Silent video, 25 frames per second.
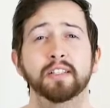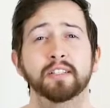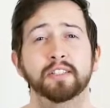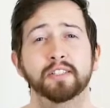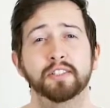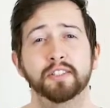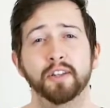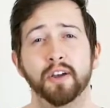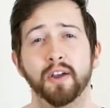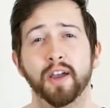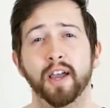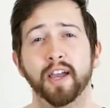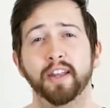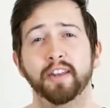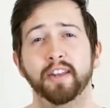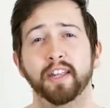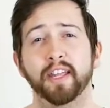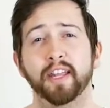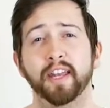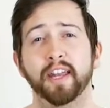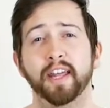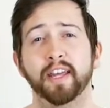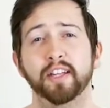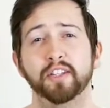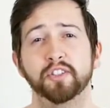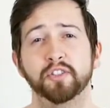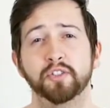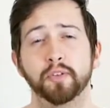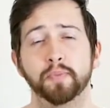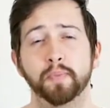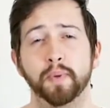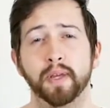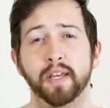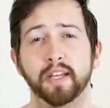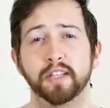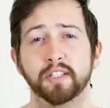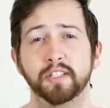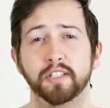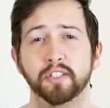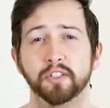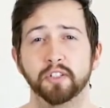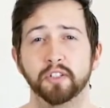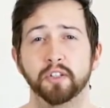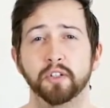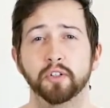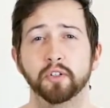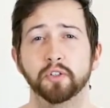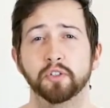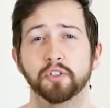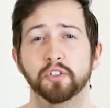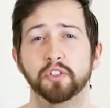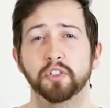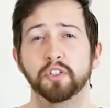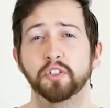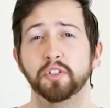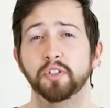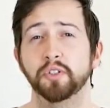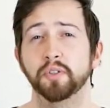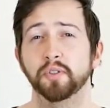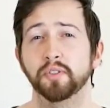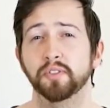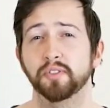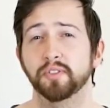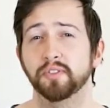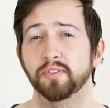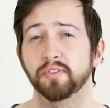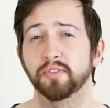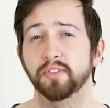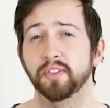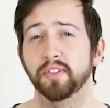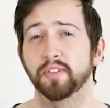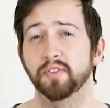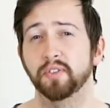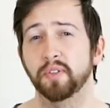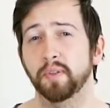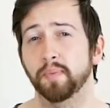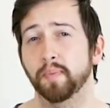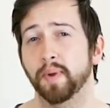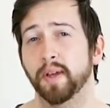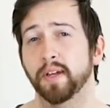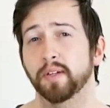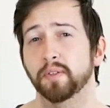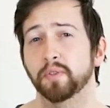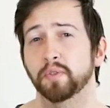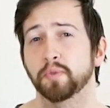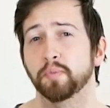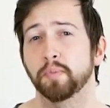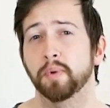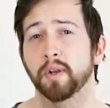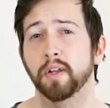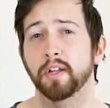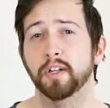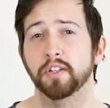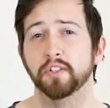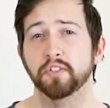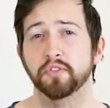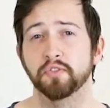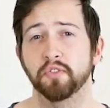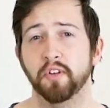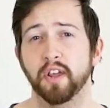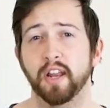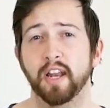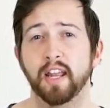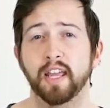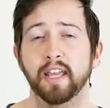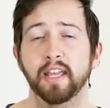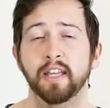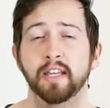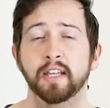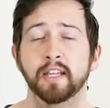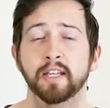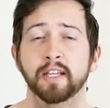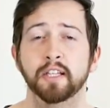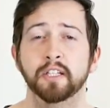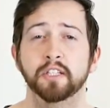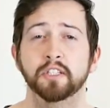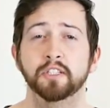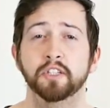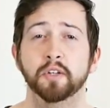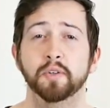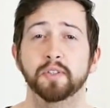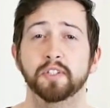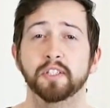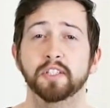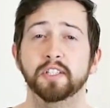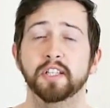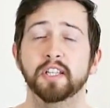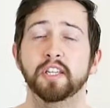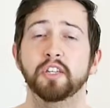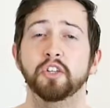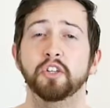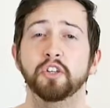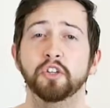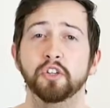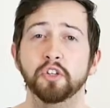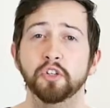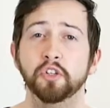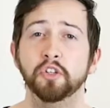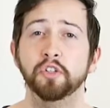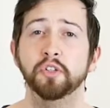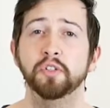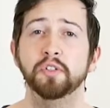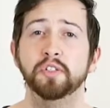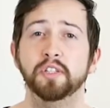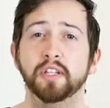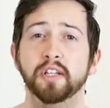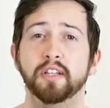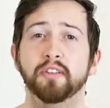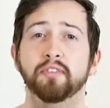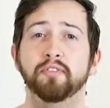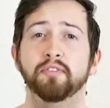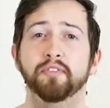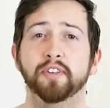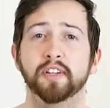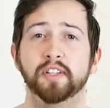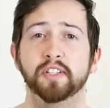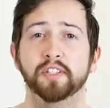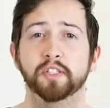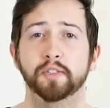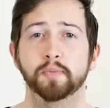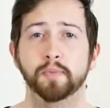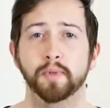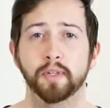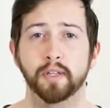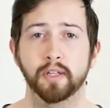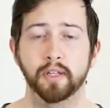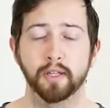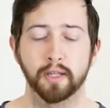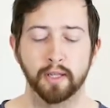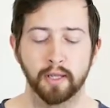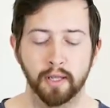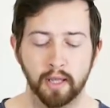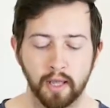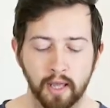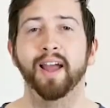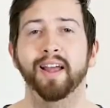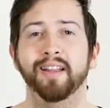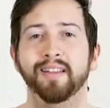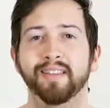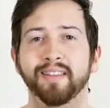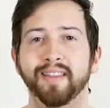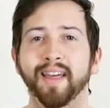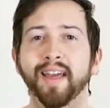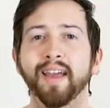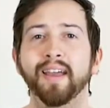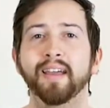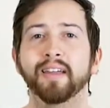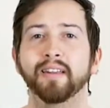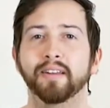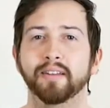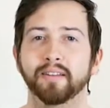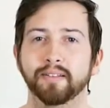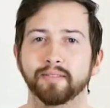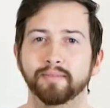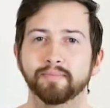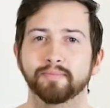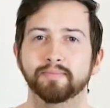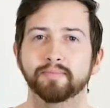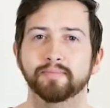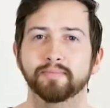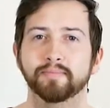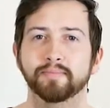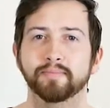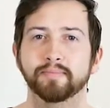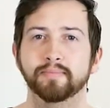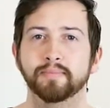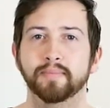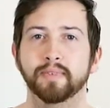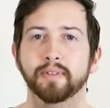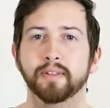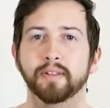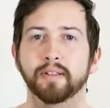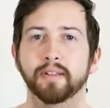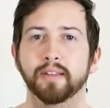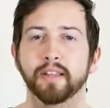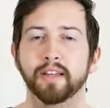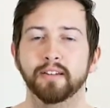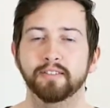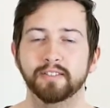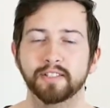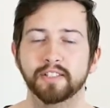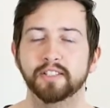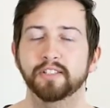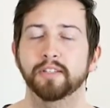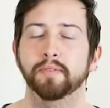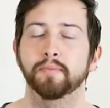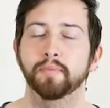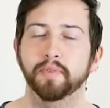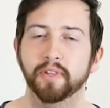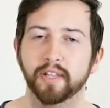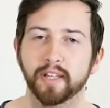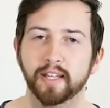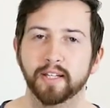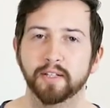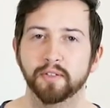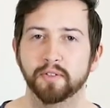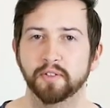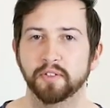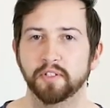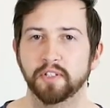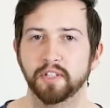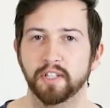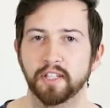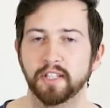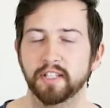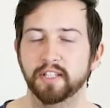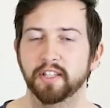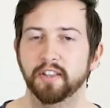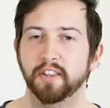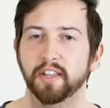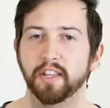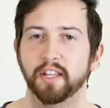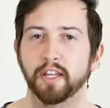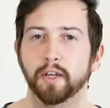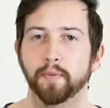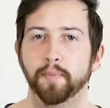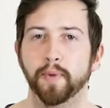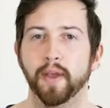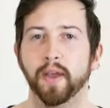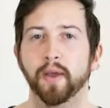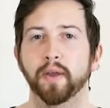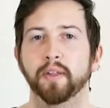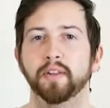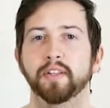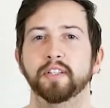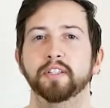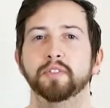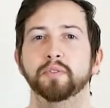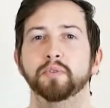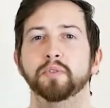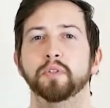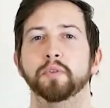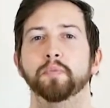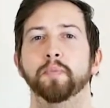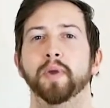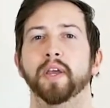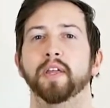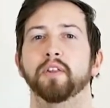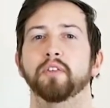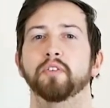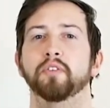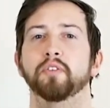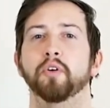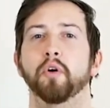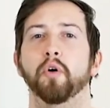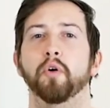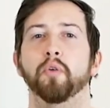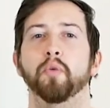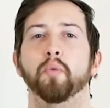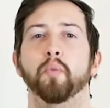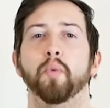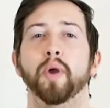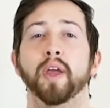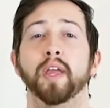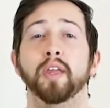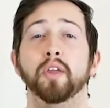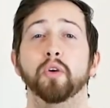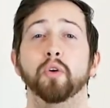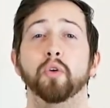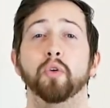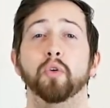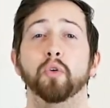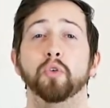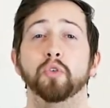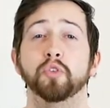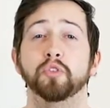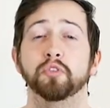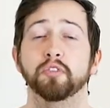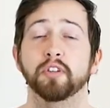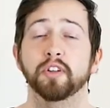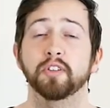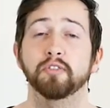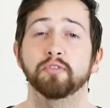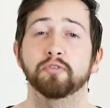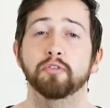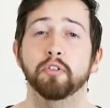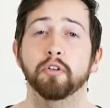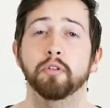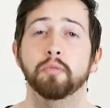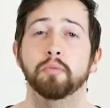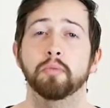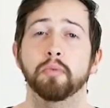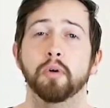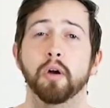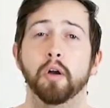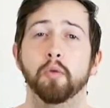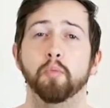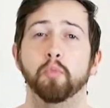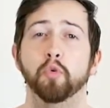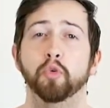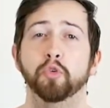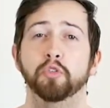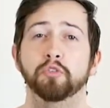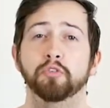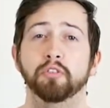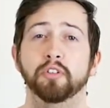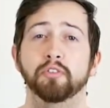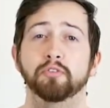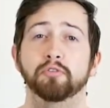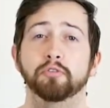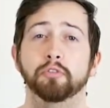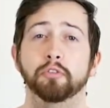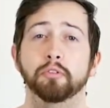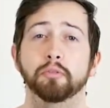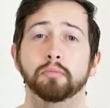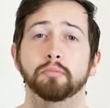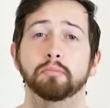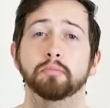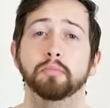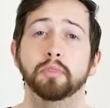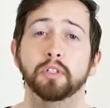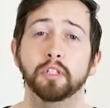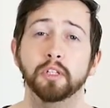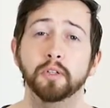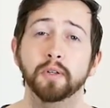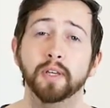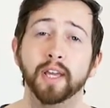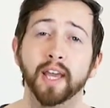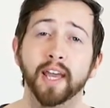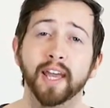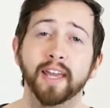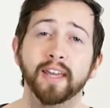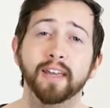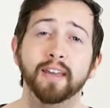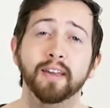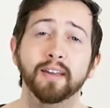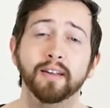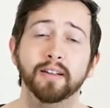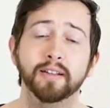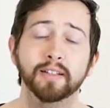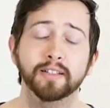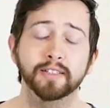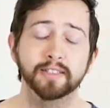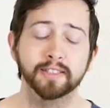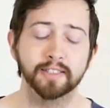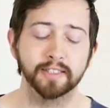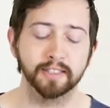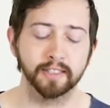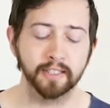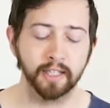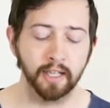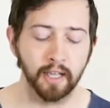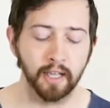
Start adding in extra bits, it's going to cost you £250 plus really. So this is a huge investment. And then there is something else you need to think about, and this will depend on where you're ordering from. I'm ordering from UK, England.